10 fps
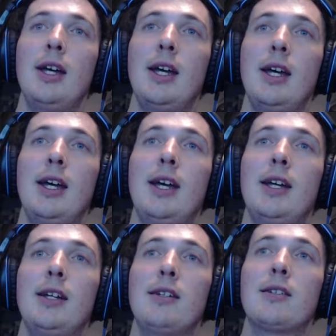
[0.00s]

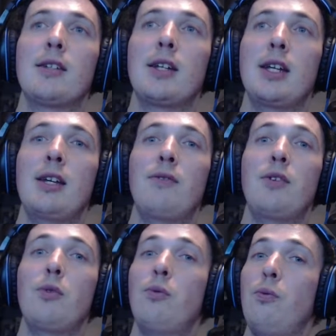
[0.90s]
And if
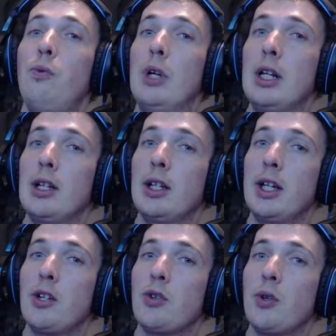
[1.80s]
you really
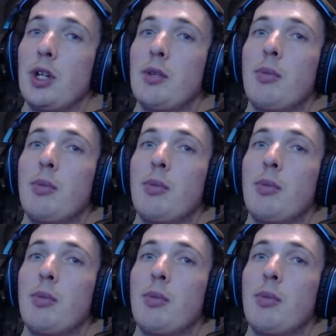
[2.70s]
enjoyed it,